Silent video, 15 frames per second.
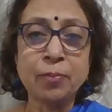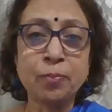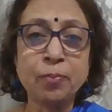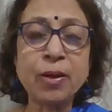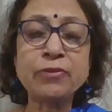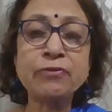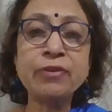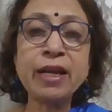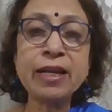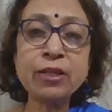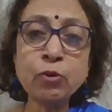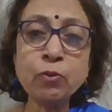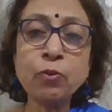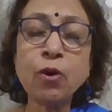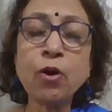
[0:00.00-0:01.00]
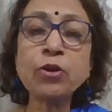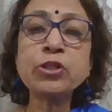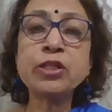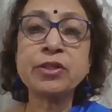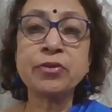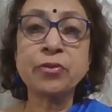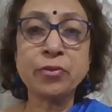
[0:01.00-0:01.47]
But when you
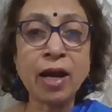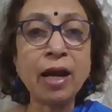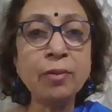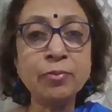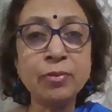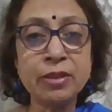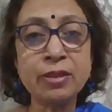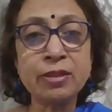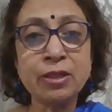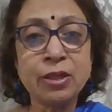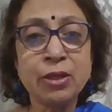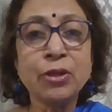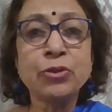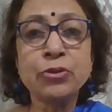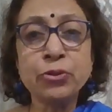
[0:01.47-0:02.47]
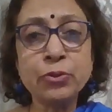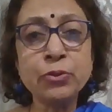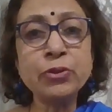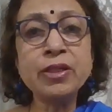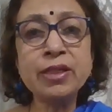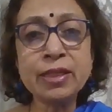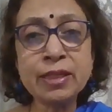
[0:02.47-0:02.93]
want grammar, you
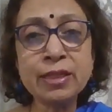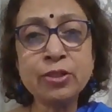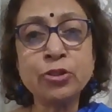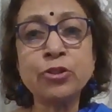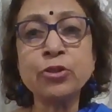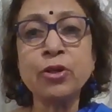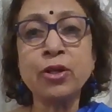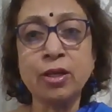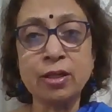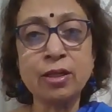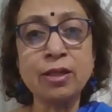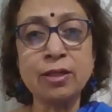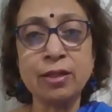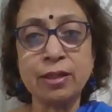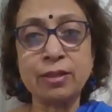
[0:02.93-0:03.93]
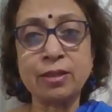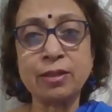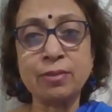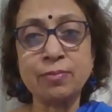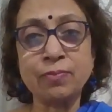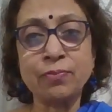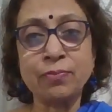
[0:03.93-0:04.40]
need to learn it.